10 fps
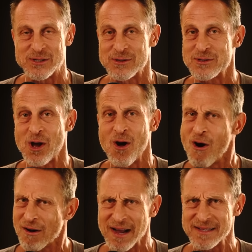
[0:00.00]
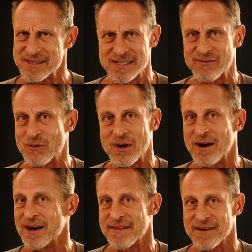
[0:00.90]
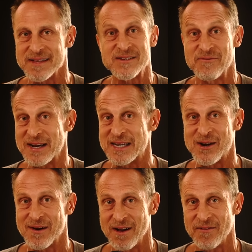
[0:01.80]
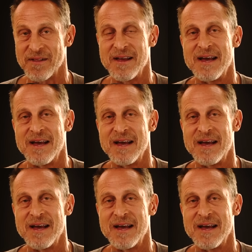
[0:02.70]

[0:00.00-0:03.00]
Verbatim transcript: So there's all kinds of stuff going on in there that's affecting your health.